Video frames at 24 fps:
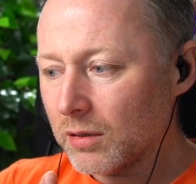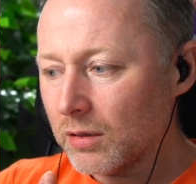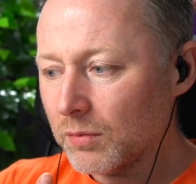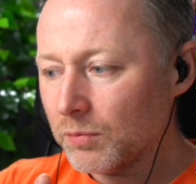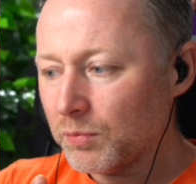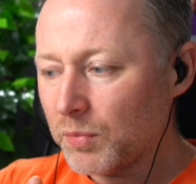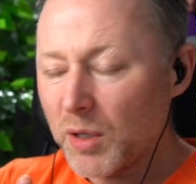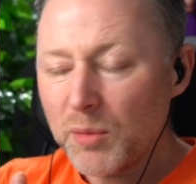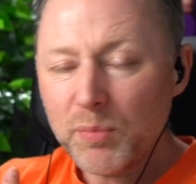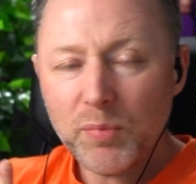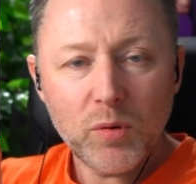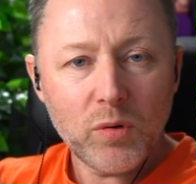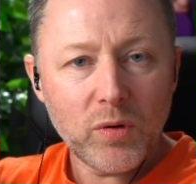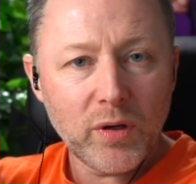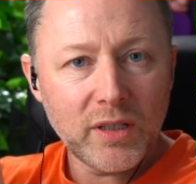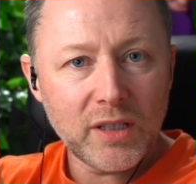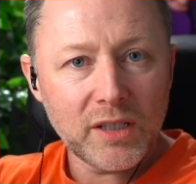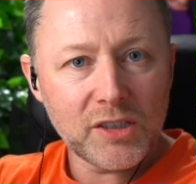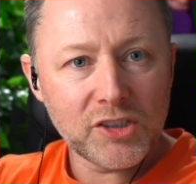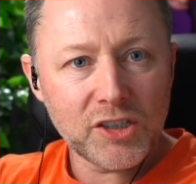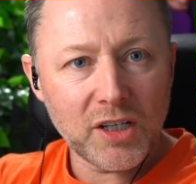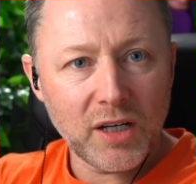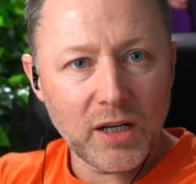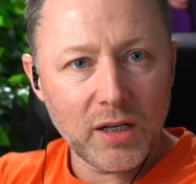people in the
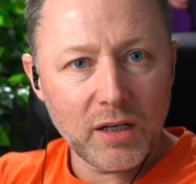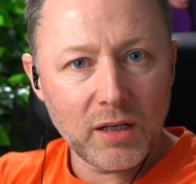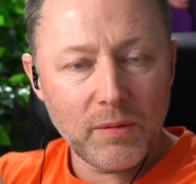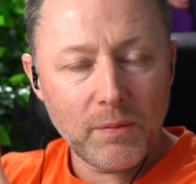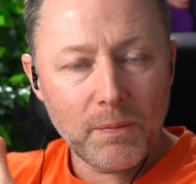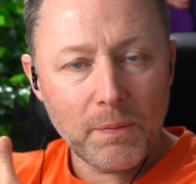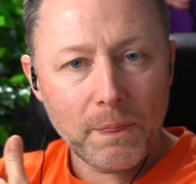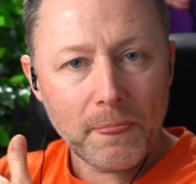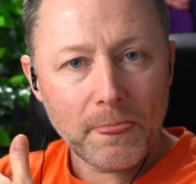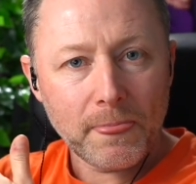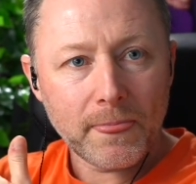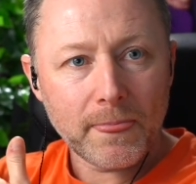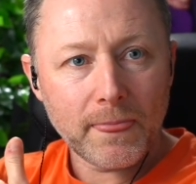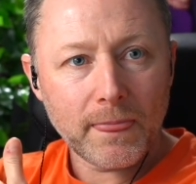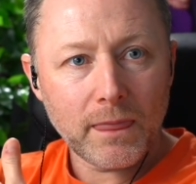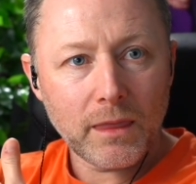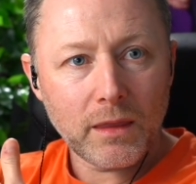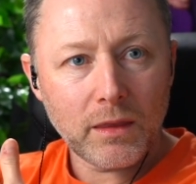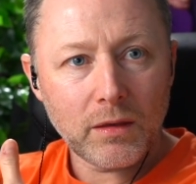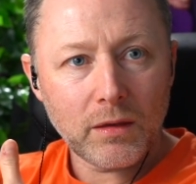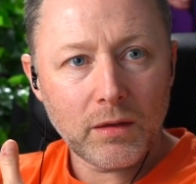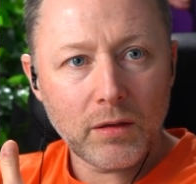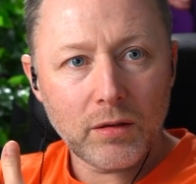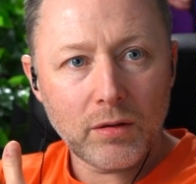chat
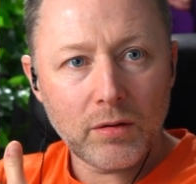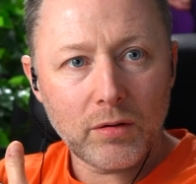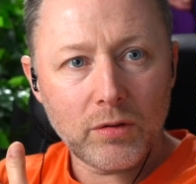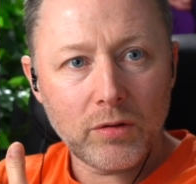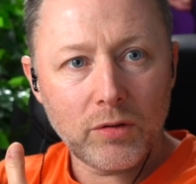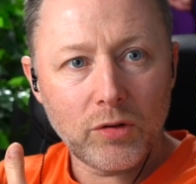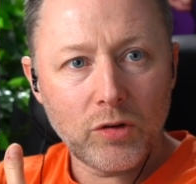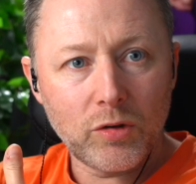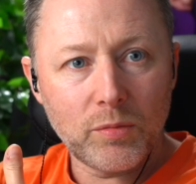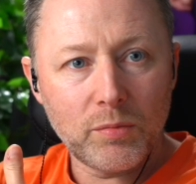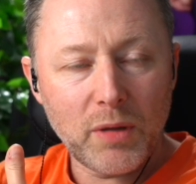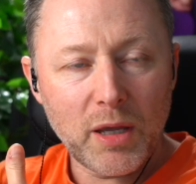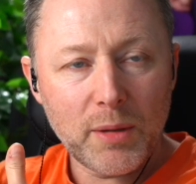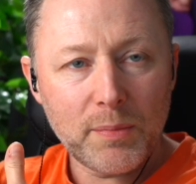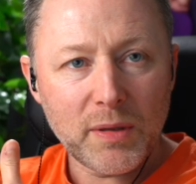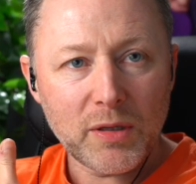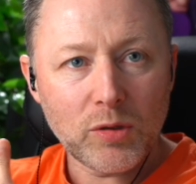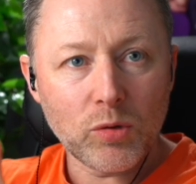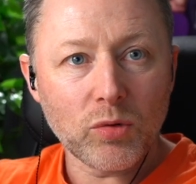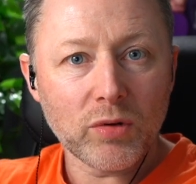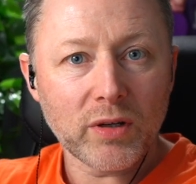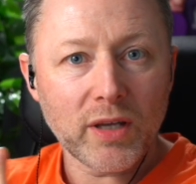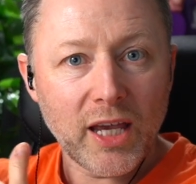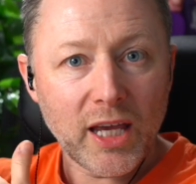who maybe
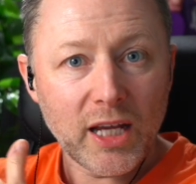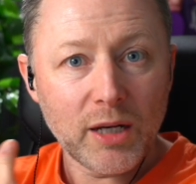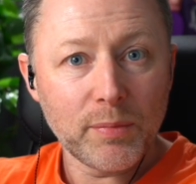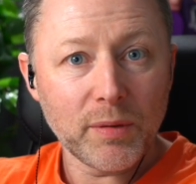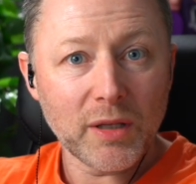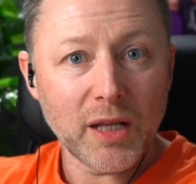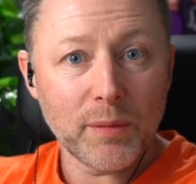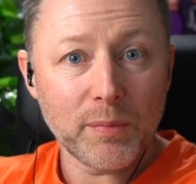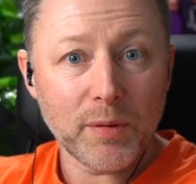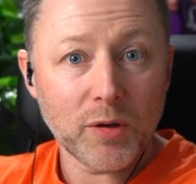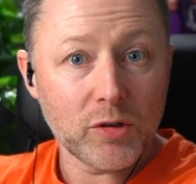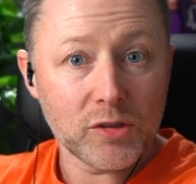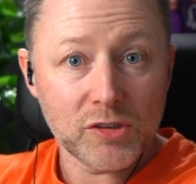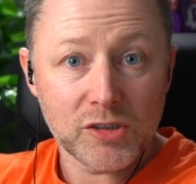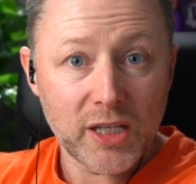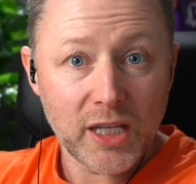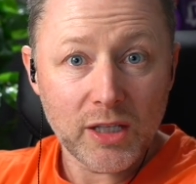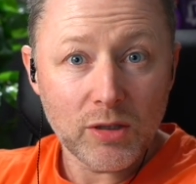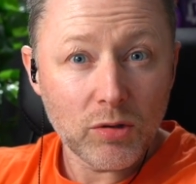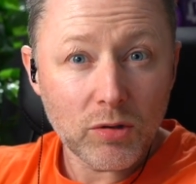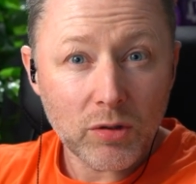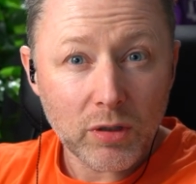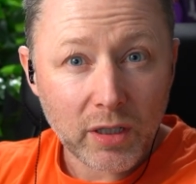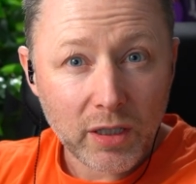don't care about that because they're
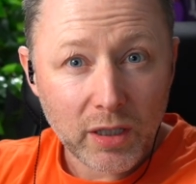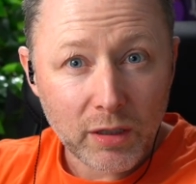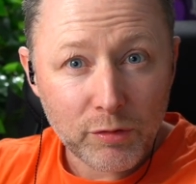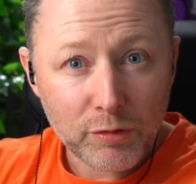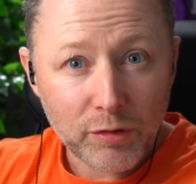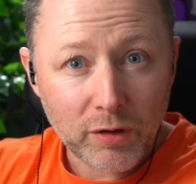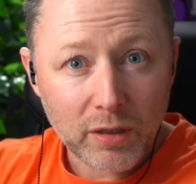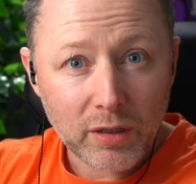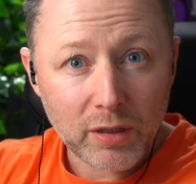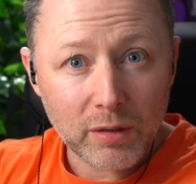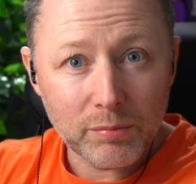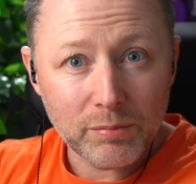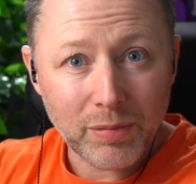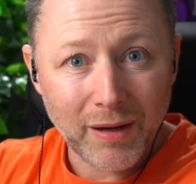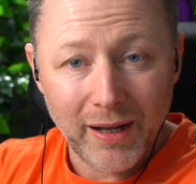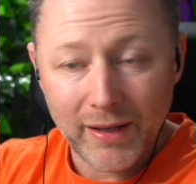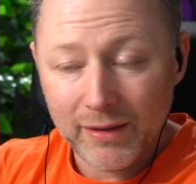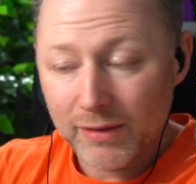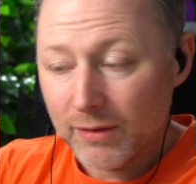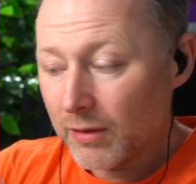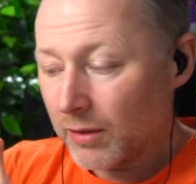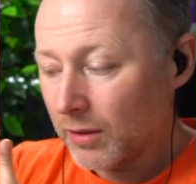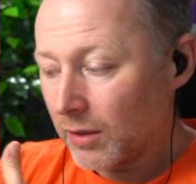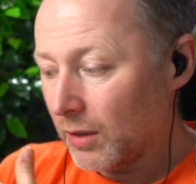not going to get fucking
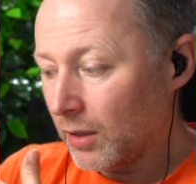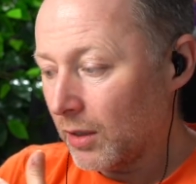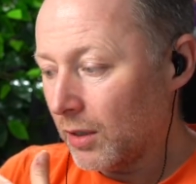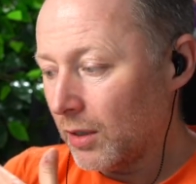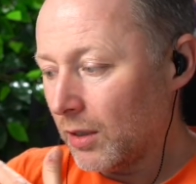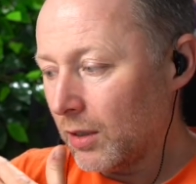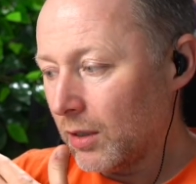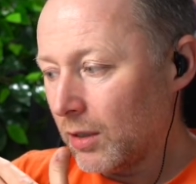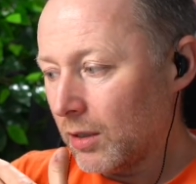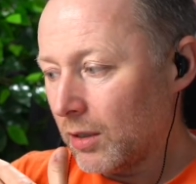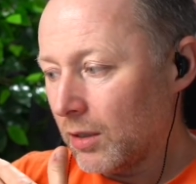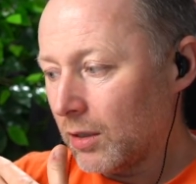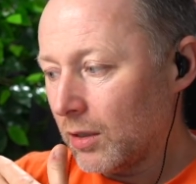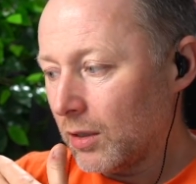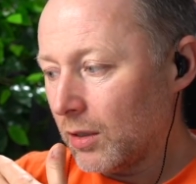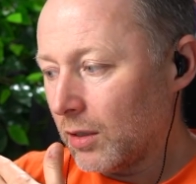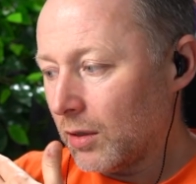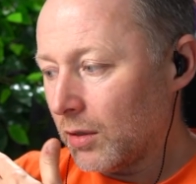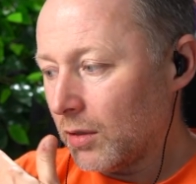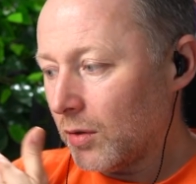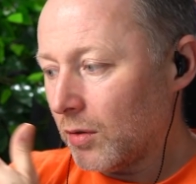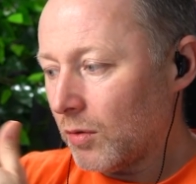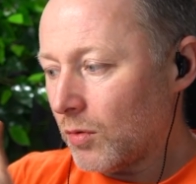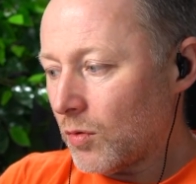banned
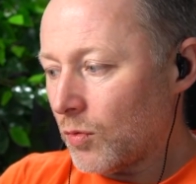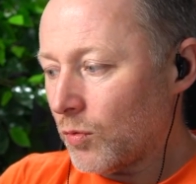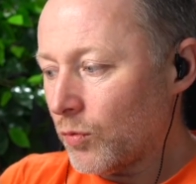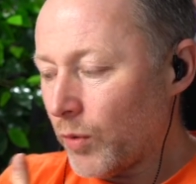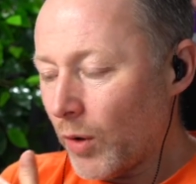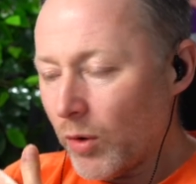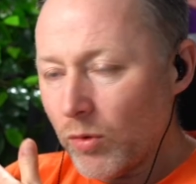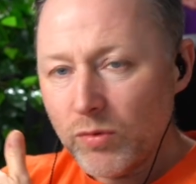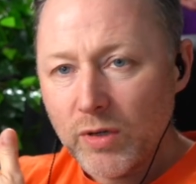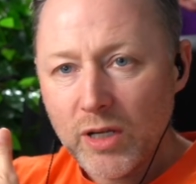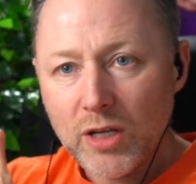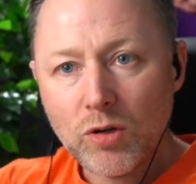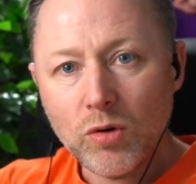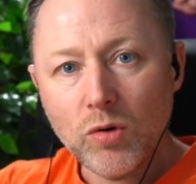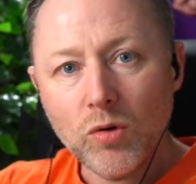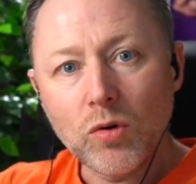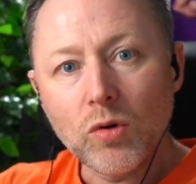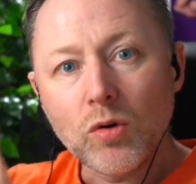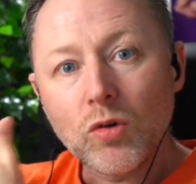will only go,